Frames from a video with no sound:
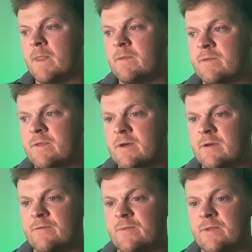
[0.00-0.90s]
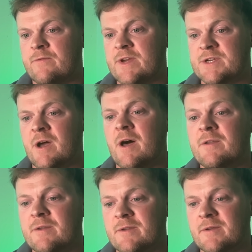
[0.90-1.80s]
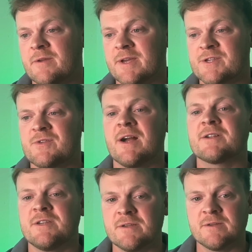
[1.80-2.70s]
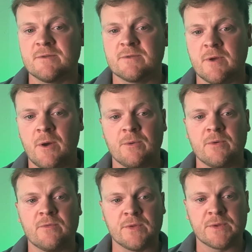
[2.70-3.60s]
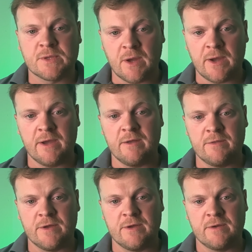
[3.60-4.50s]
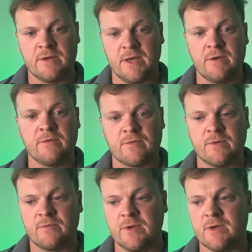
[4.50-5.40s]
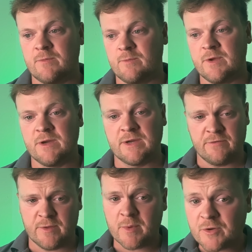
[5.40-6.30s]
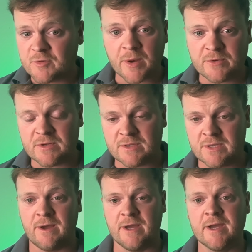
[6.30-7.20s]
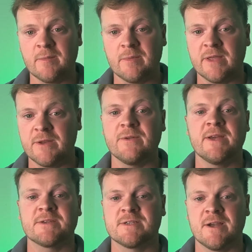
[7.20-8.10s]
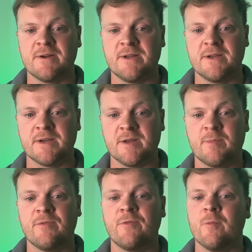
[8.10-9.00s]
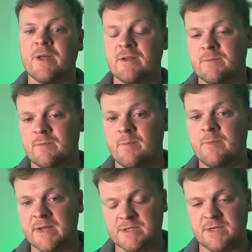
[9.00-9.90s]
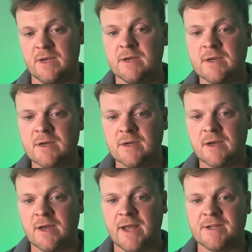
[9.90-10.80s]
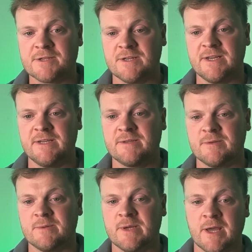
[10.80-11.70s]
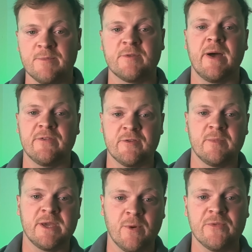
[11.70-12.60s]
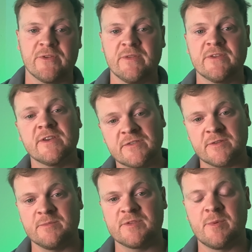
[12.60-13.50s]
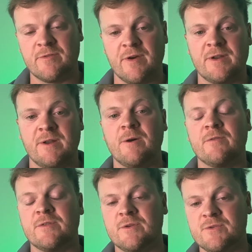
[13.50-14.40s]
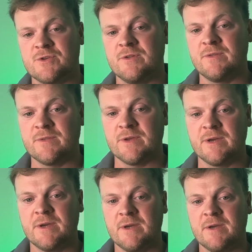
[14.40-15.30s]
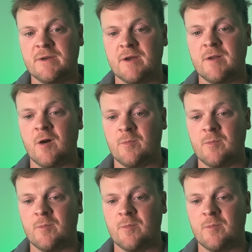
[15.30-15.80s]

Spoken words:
The fish aren't extracting the whole of the diet that, if we could give them the most potent diet, but they're not necessarily going to perform any better. And actually it comes back to me wanting the system to provide a lot of the nutrient that a lot of